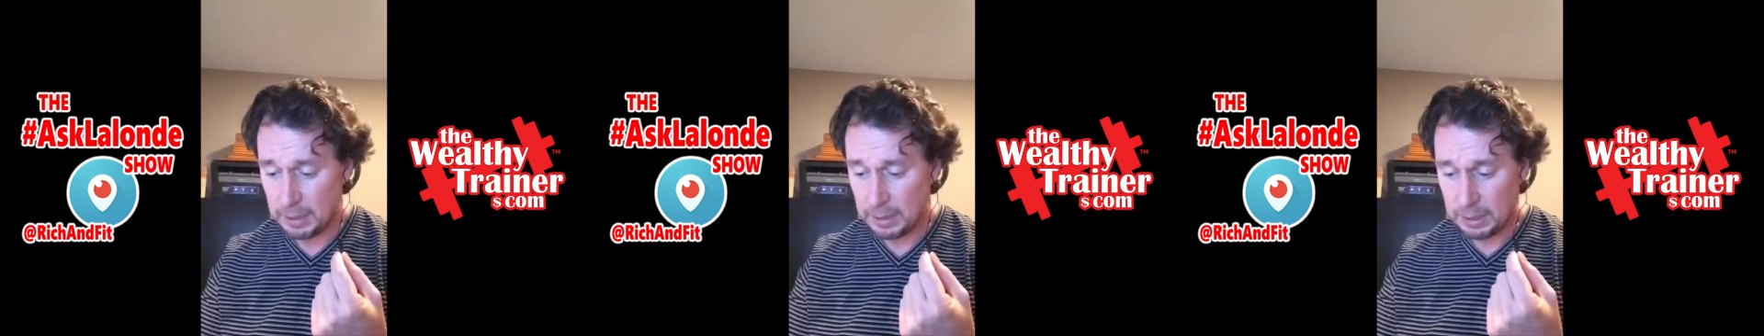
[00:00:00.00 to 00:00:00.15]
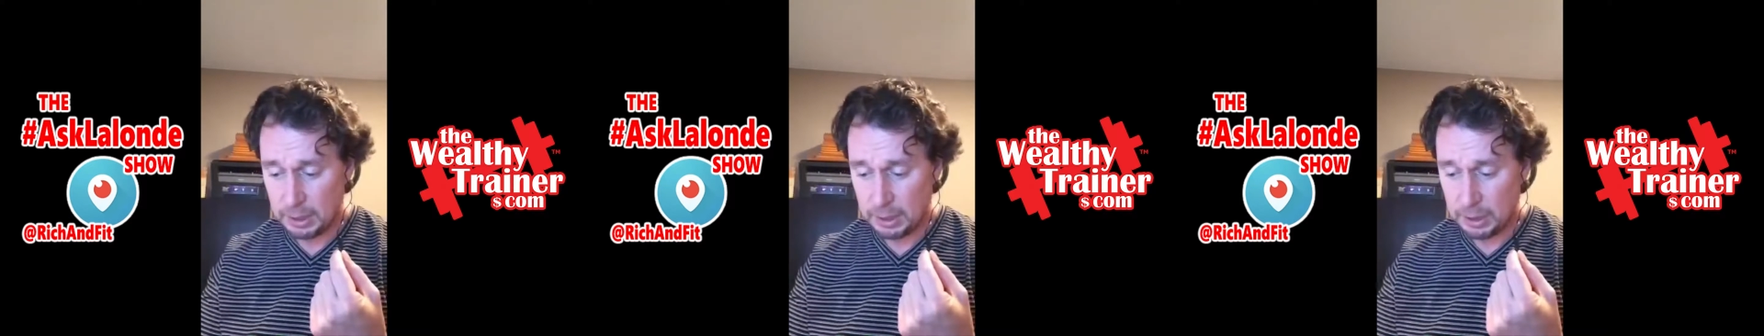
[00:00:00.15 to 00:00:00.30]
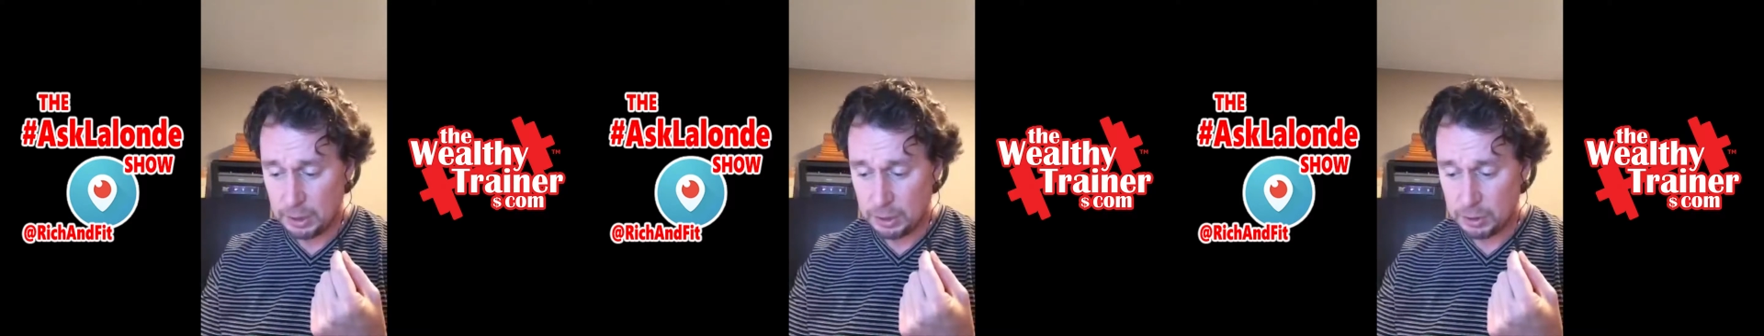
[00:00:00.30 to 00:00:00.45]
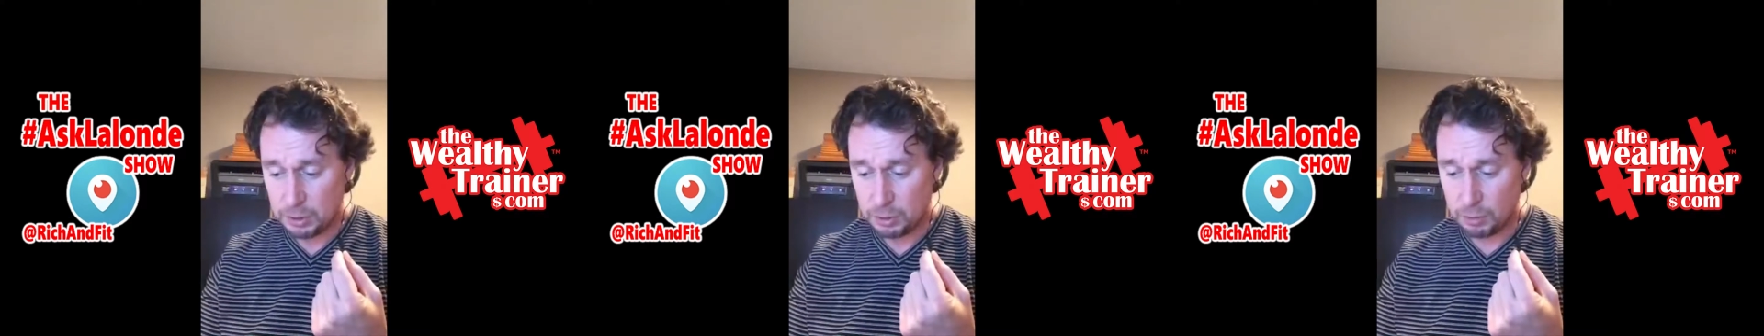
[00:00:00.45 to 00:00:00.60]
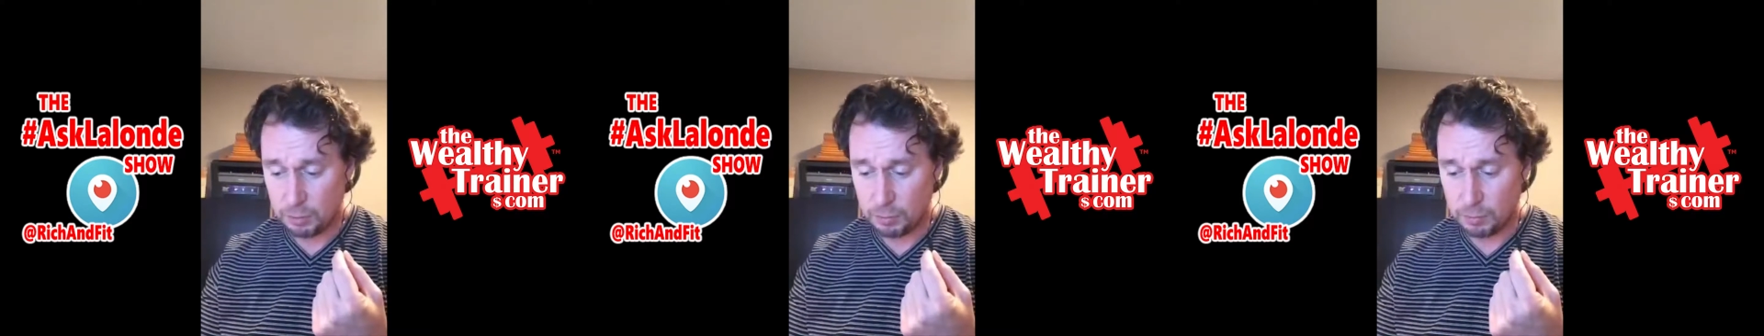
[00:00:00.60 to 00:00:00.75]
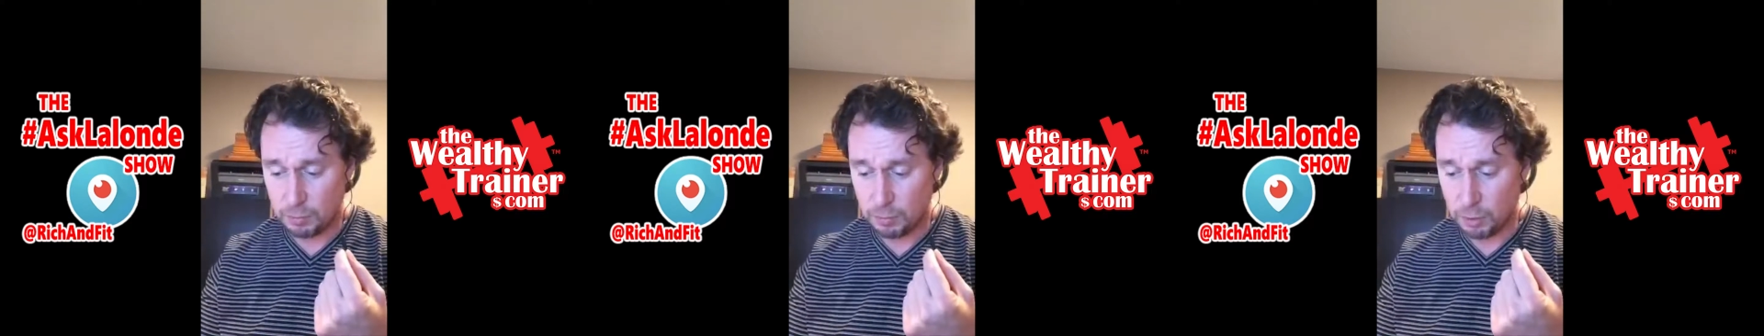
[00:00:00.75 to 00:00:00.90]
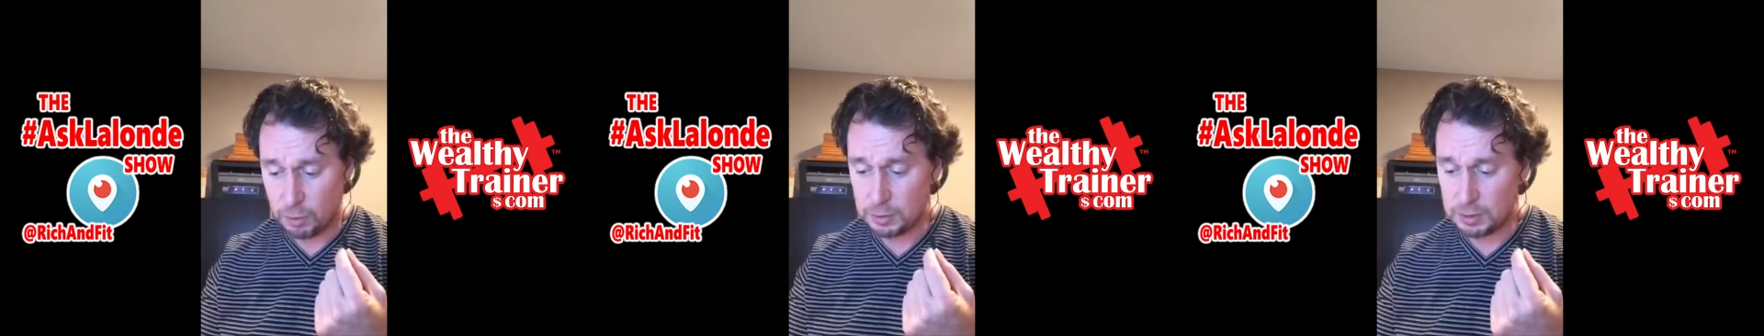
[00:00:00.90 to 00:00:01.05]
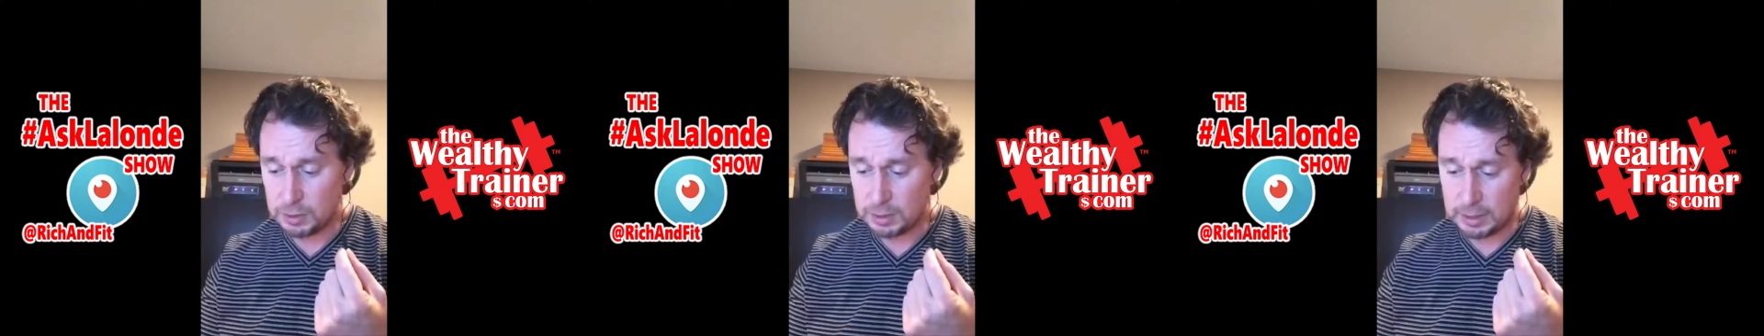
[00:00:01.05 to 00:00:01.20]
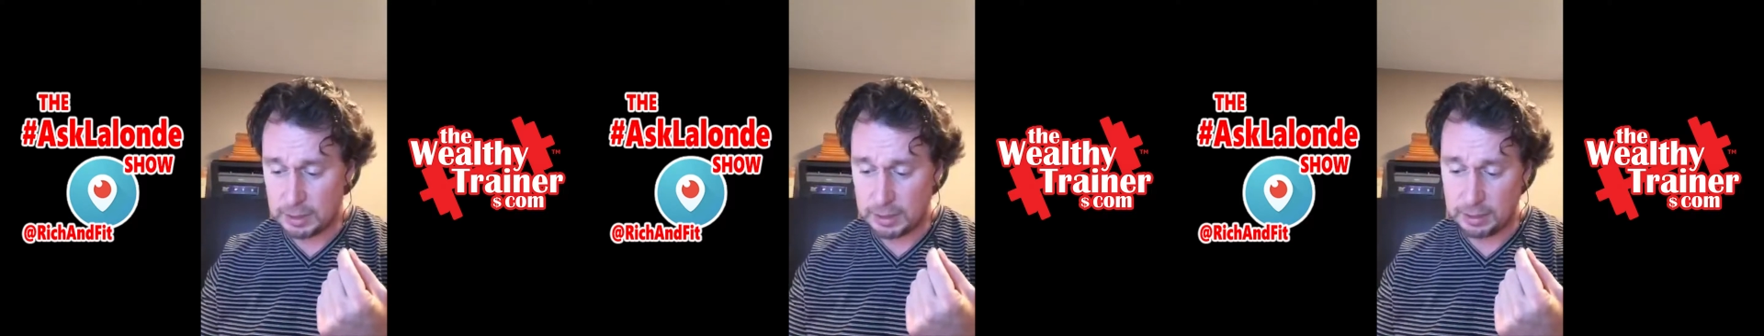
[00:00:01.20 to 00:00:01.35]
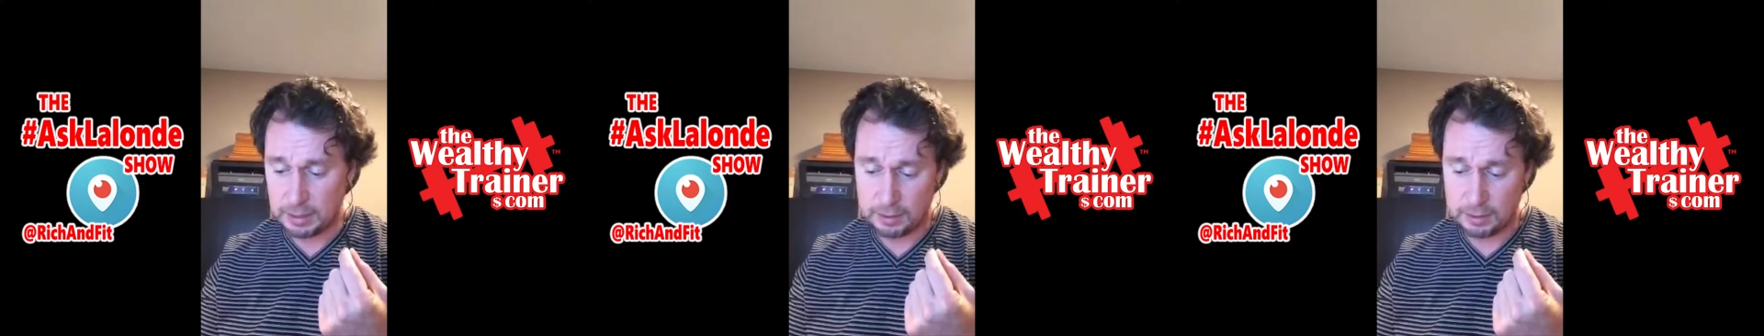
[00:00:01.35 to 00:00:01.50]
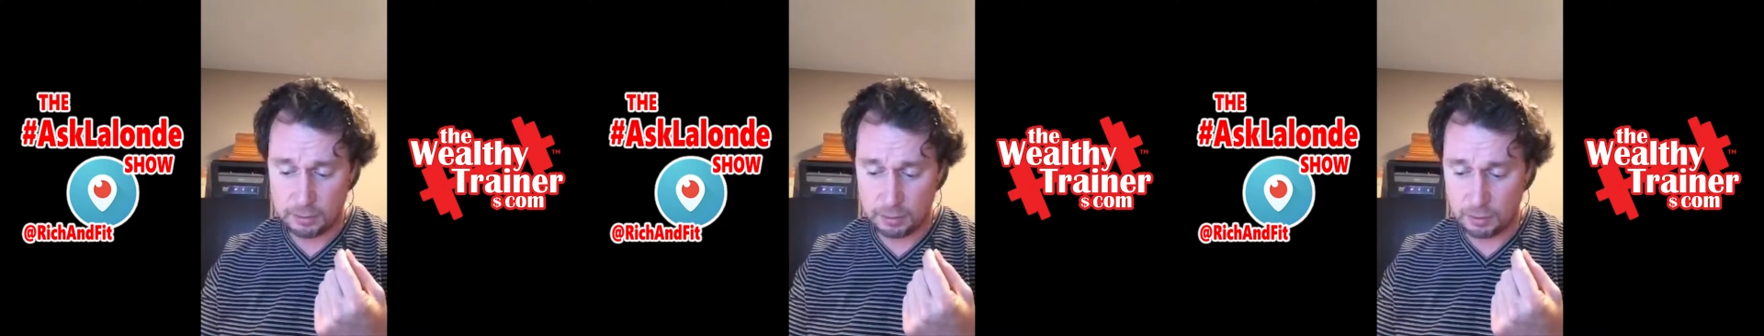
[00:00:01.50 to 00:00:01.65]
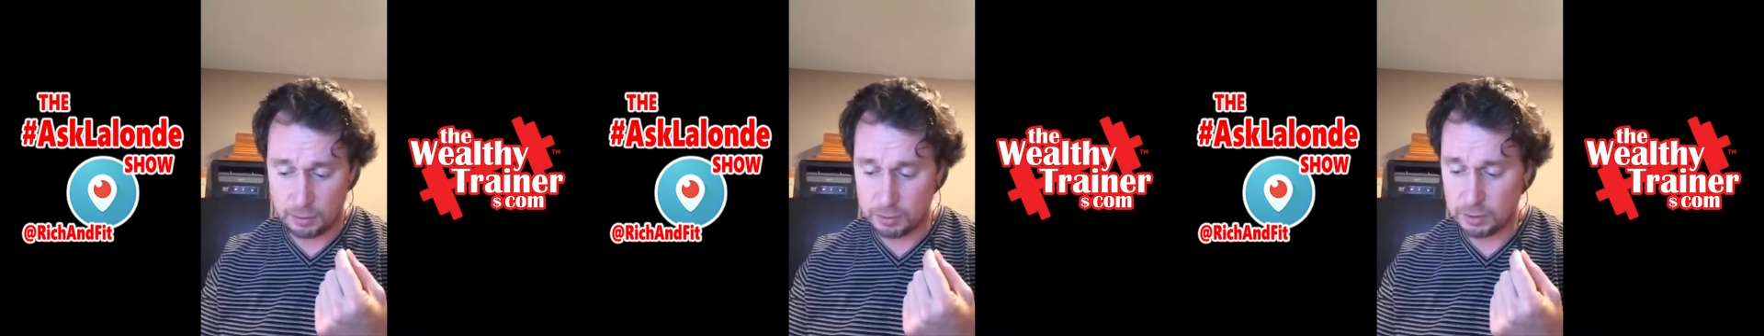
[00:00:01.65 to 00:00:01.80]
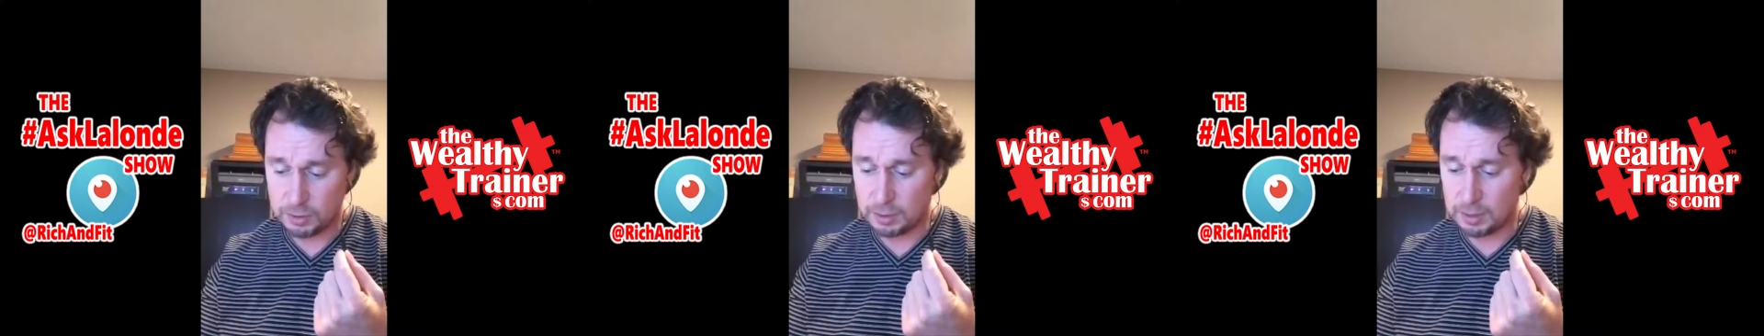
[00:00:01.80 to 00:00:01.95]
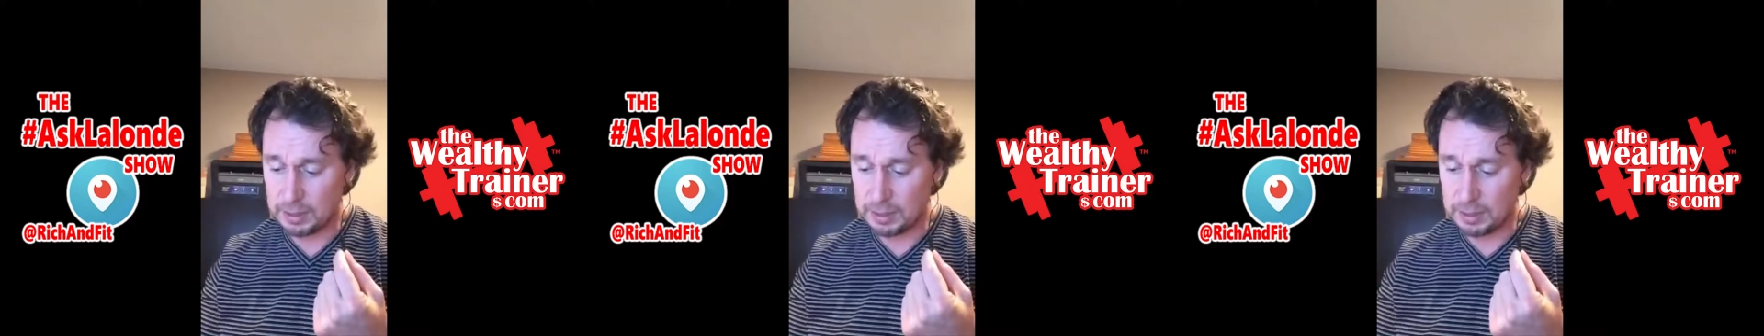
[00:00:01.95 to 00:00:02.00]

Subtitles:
So mostly those are the